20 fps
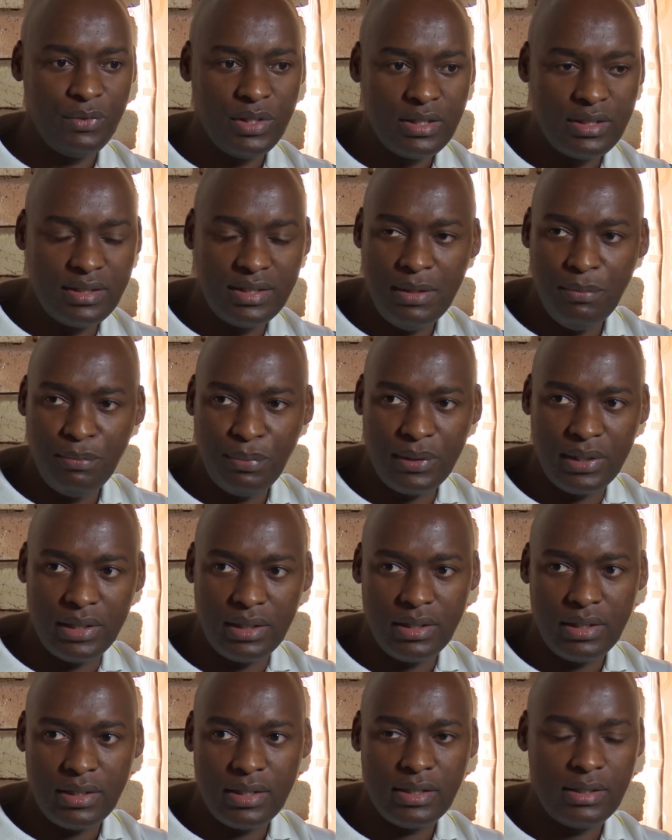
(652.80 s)

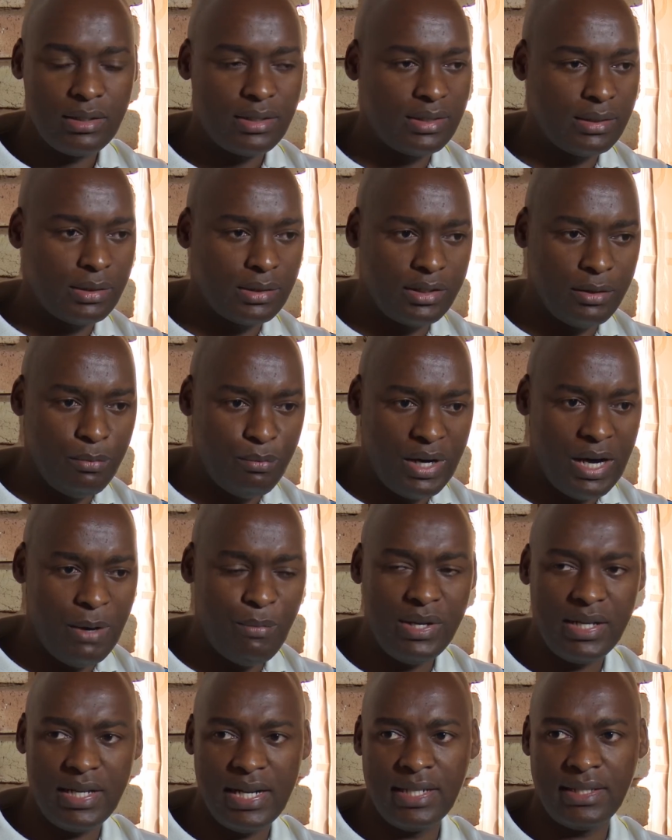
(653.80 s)
Simple.
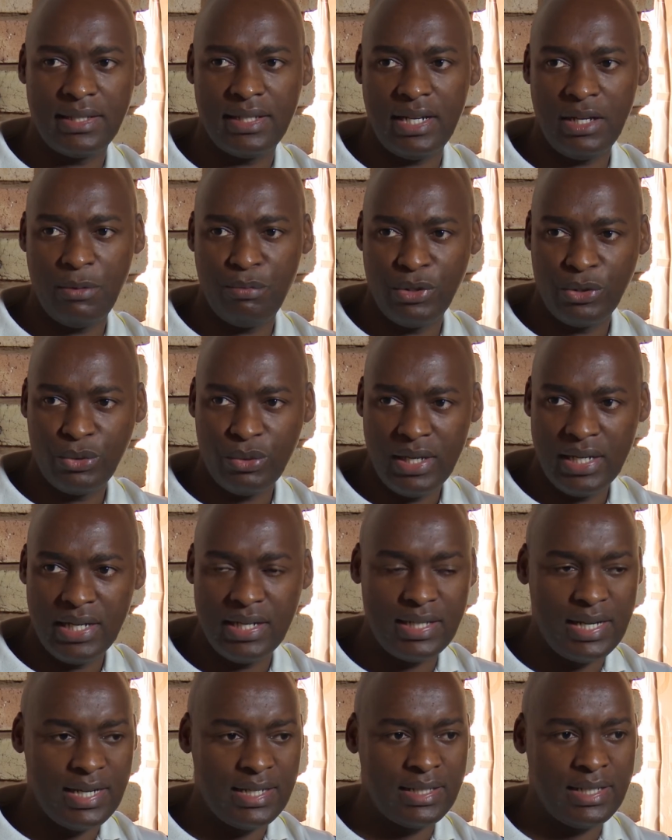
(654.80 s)
Zimbabwe does that,
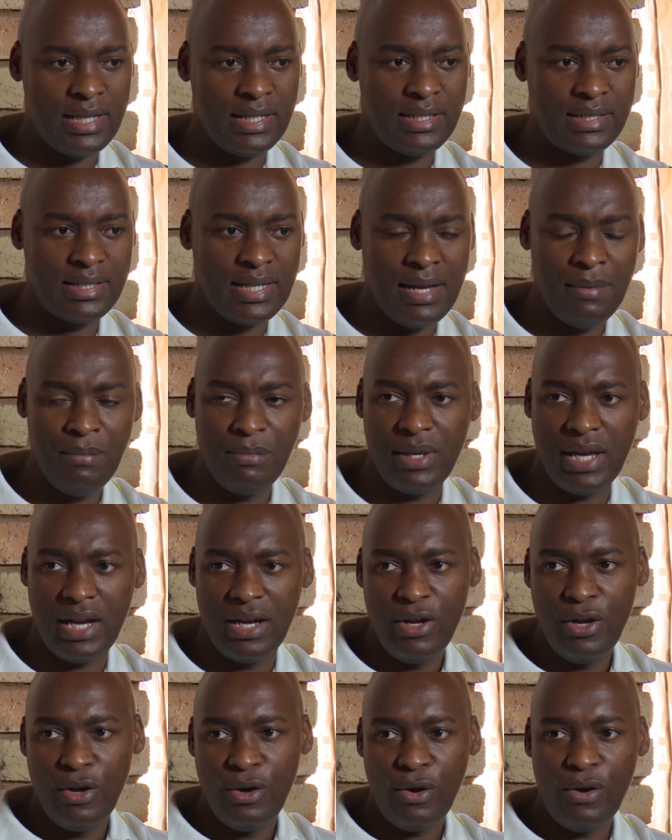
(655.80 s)
Botswana does that, Zambia,
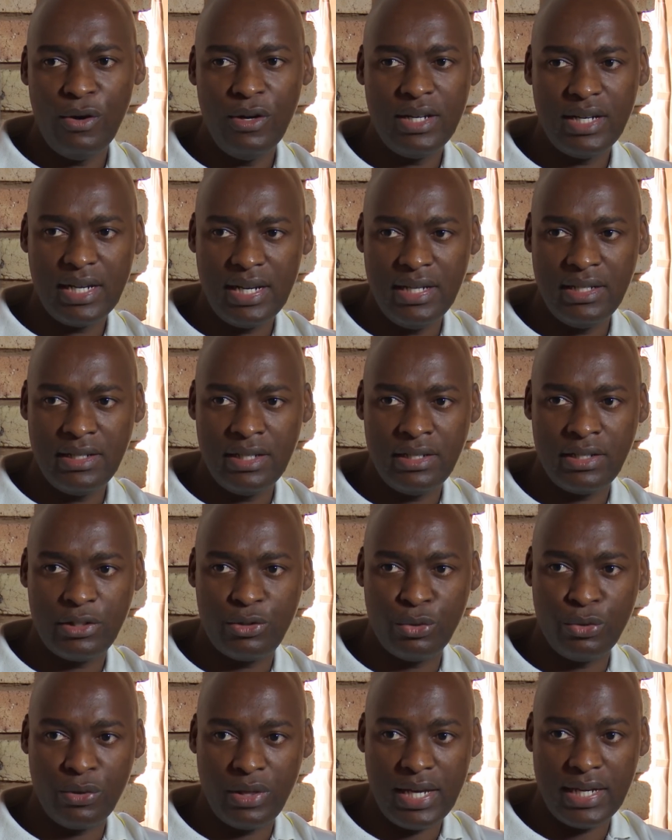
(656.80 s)
all countries
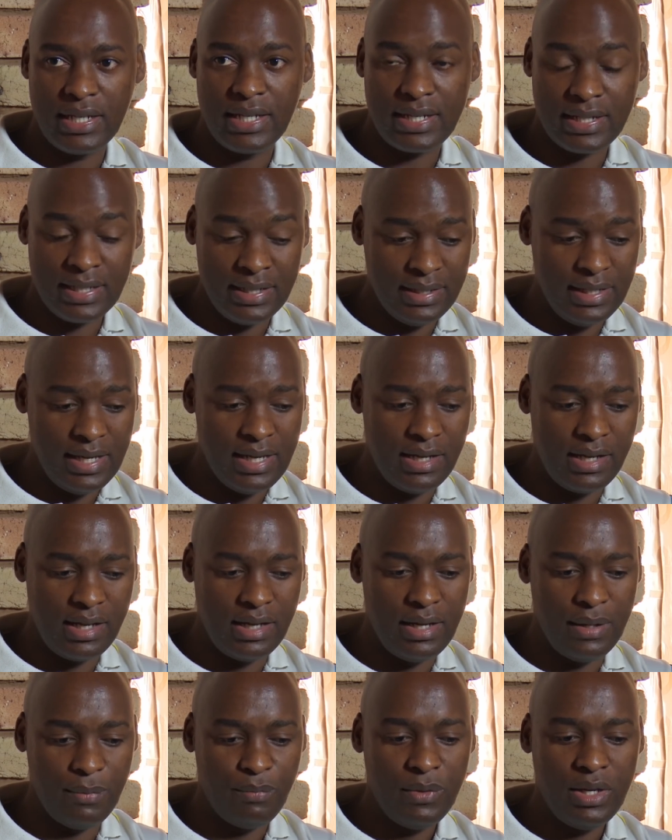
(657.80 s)
do that.
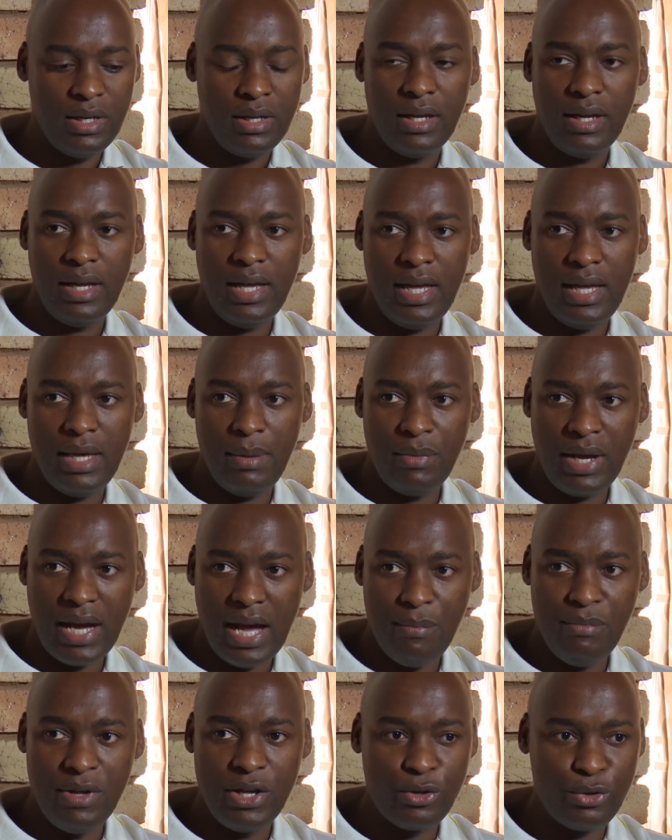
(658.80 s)
Recently,
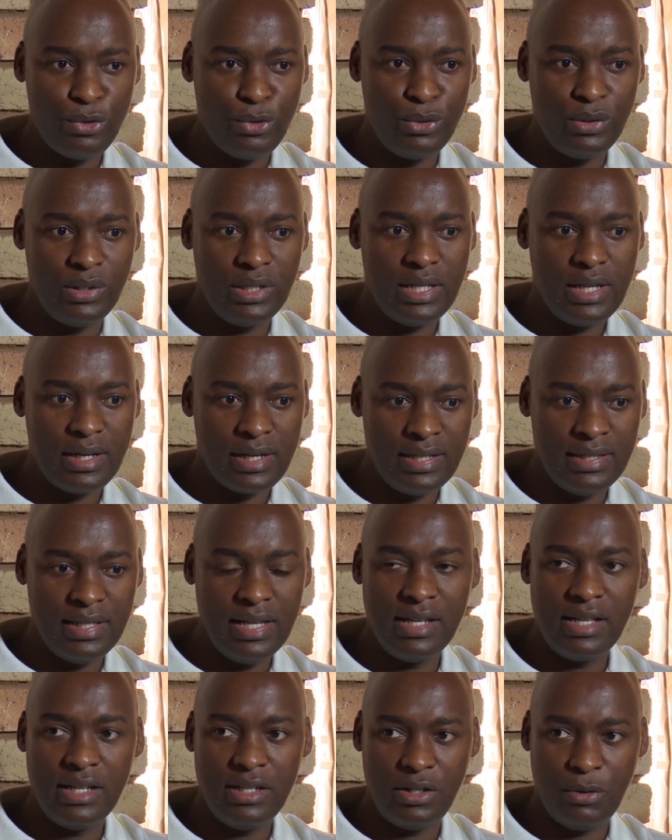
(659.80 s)
Cameroon
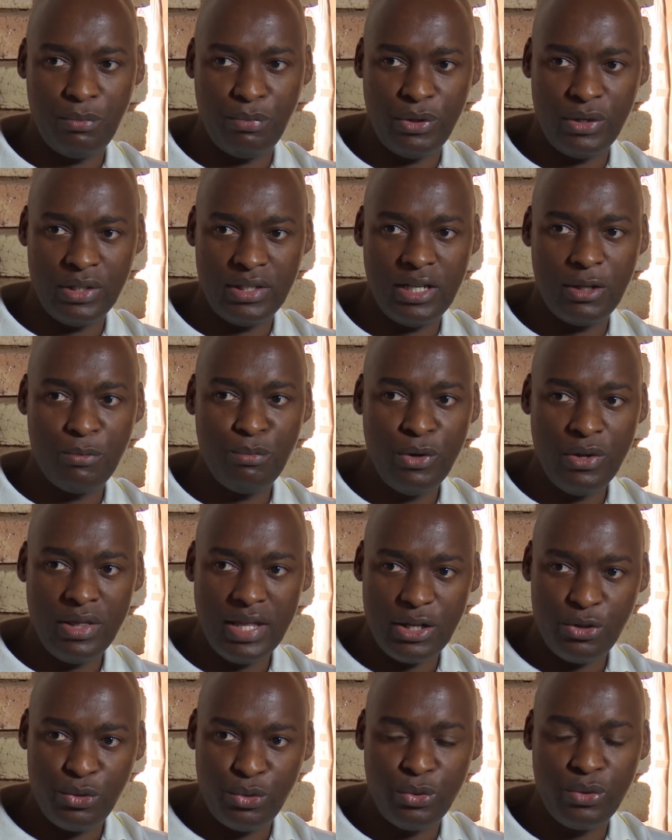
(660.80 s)
recently deported more
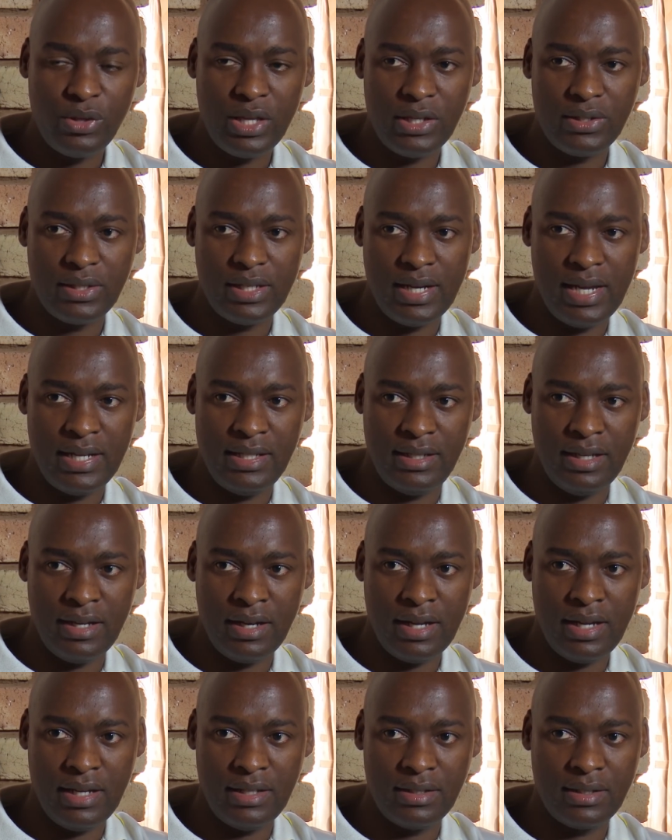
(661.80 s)
than 2,000
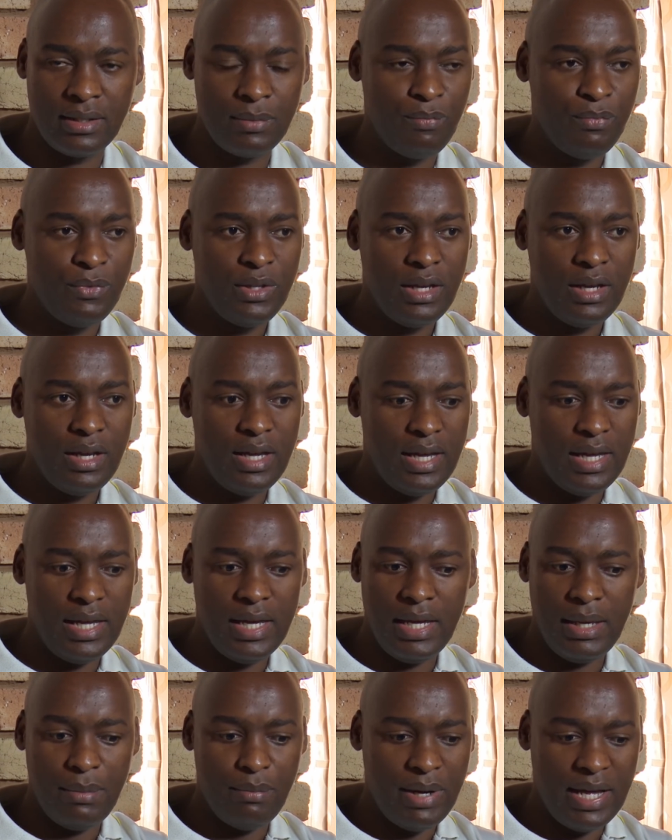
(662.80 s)
Nigerians.
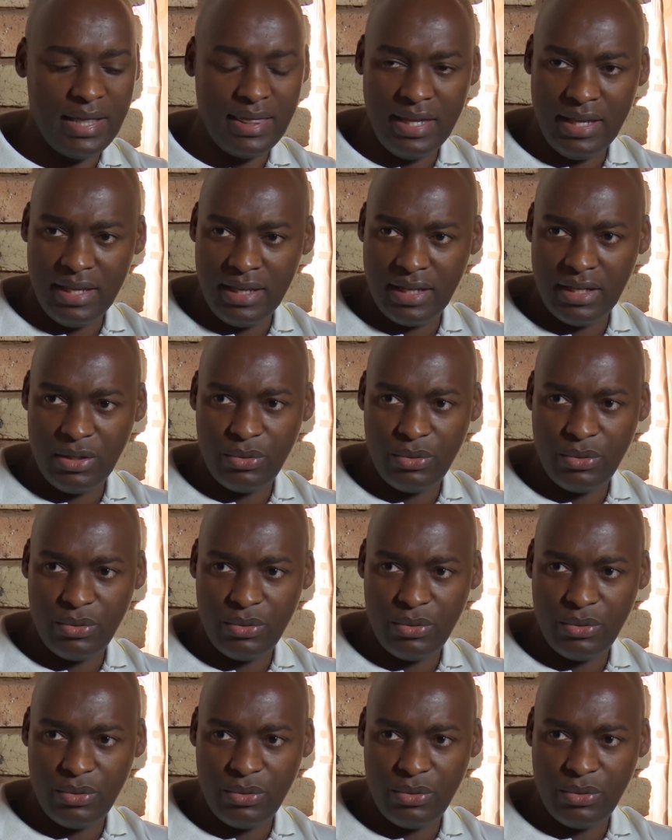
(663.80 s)
I think